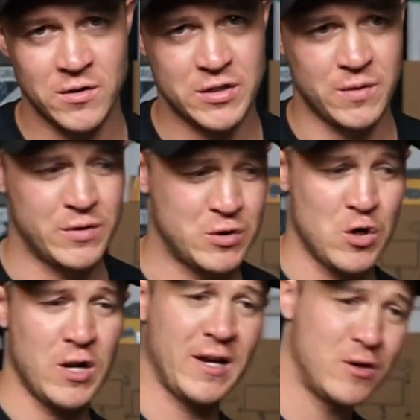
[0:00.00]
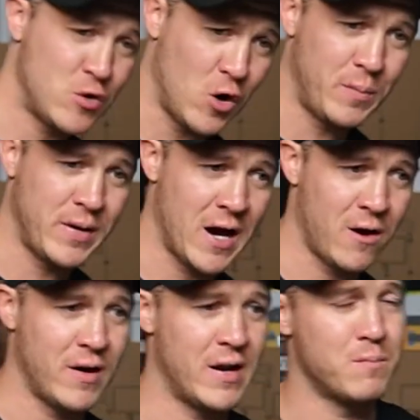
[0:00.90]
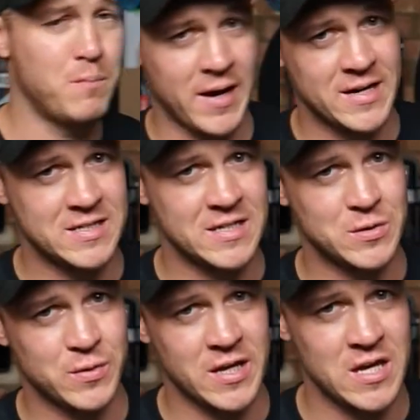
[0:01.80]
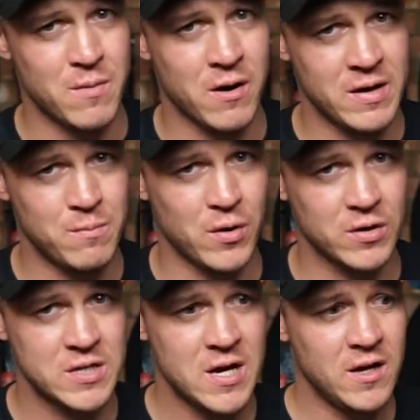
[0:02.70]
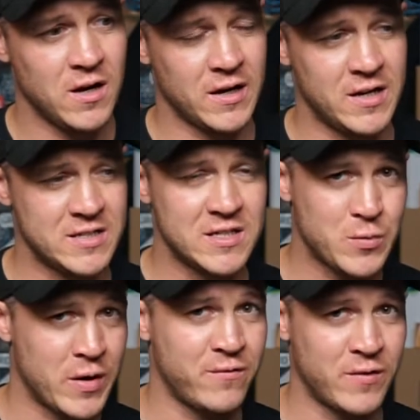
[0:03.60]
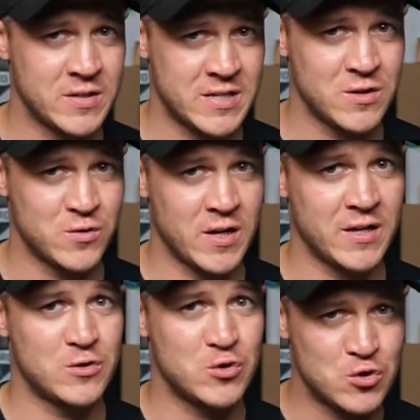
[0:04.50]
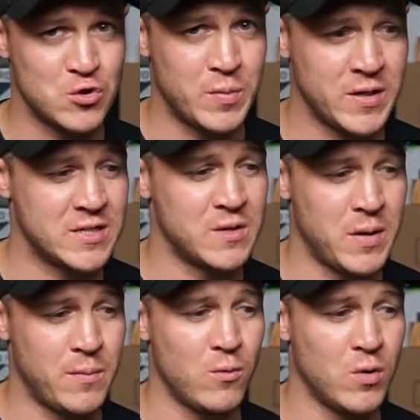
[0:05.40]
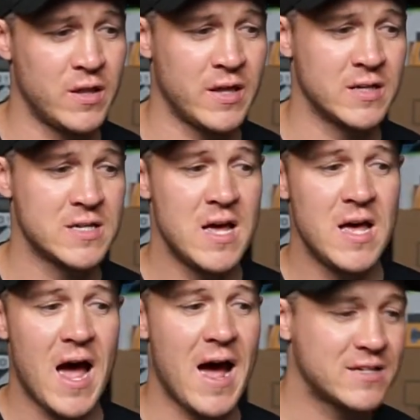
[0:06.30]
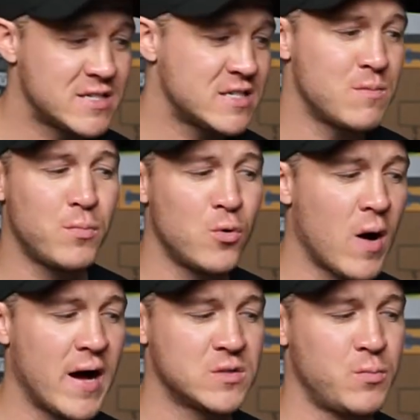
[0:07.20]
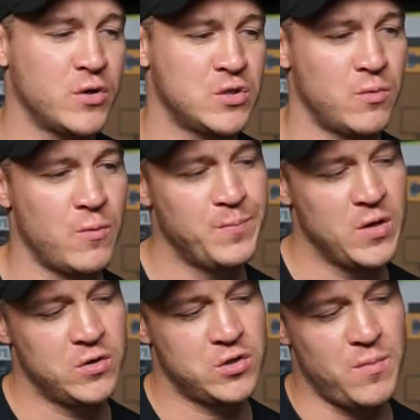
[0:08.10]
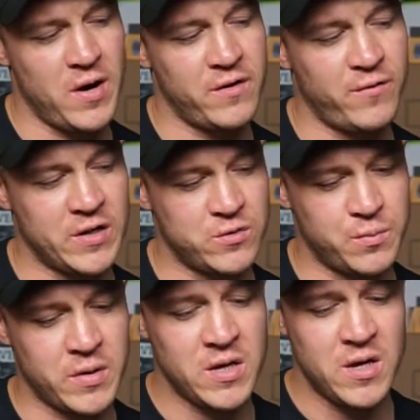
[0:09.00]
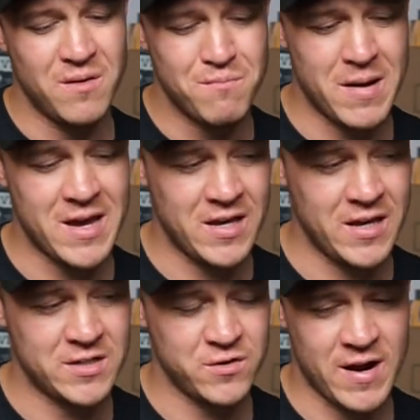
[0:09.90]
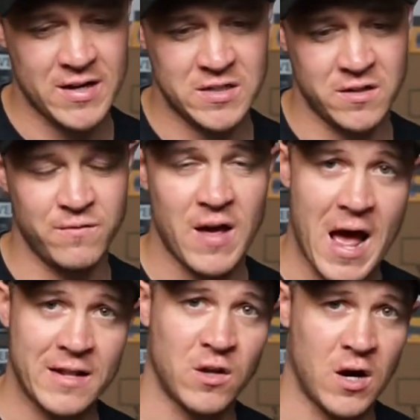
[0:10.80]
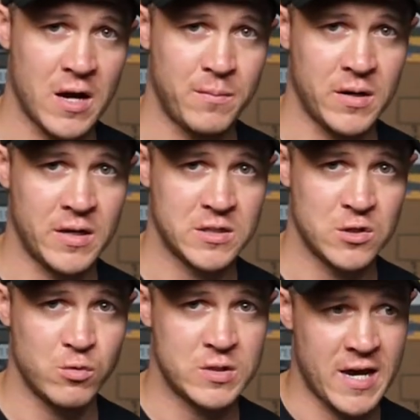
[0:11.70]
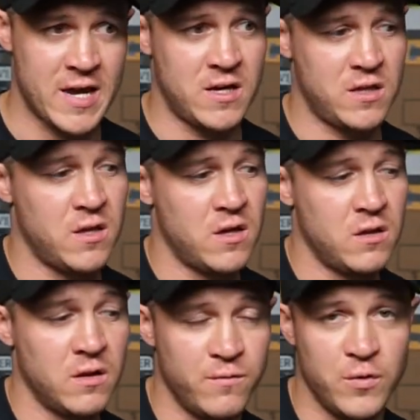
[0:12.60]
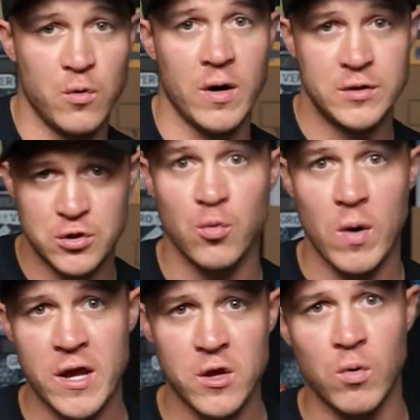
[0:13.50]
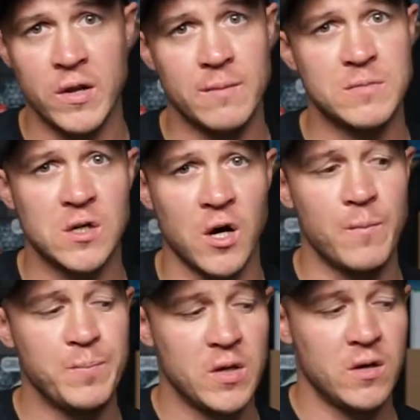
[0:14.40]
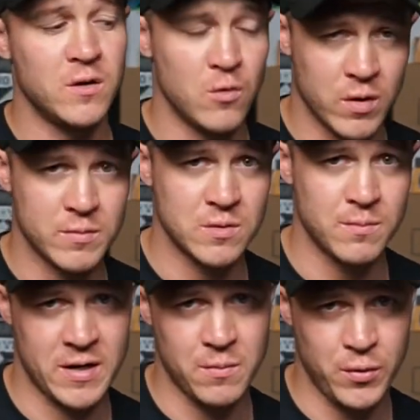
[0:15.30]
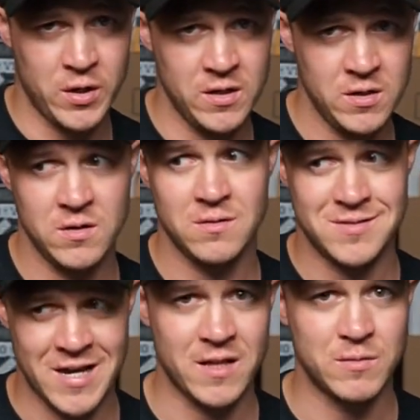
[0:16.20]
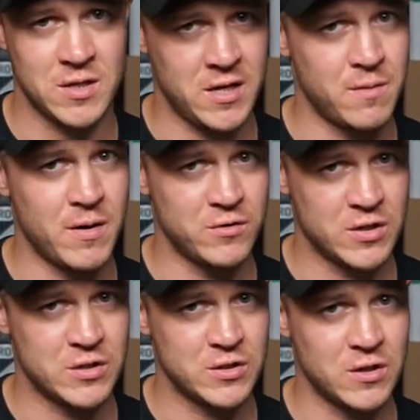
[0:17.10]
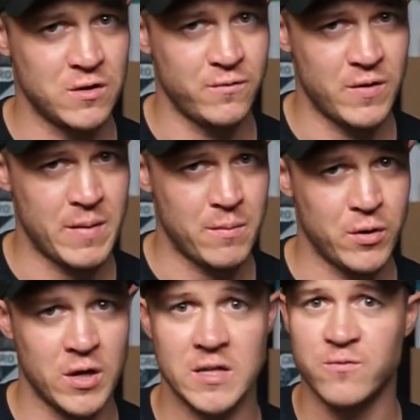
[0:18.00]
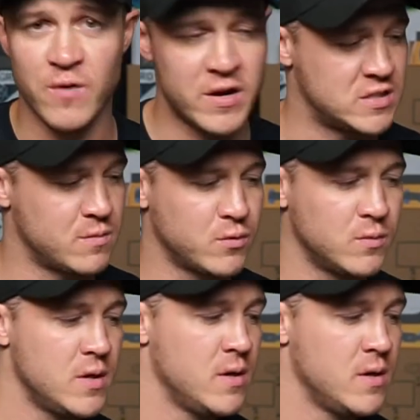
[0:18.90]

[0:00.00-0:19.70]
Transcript: Look, someone's got to like copy out and then paste into an email inbox. Like, it's the 21st century. That's stupidity. People want things as simple as possible. So my advice would be make it interactive, add the hyperlinks that will take the viewer to where you want them to go. You want them to make a booking, take them to the email address that's going to confirm that booking. It's very simple.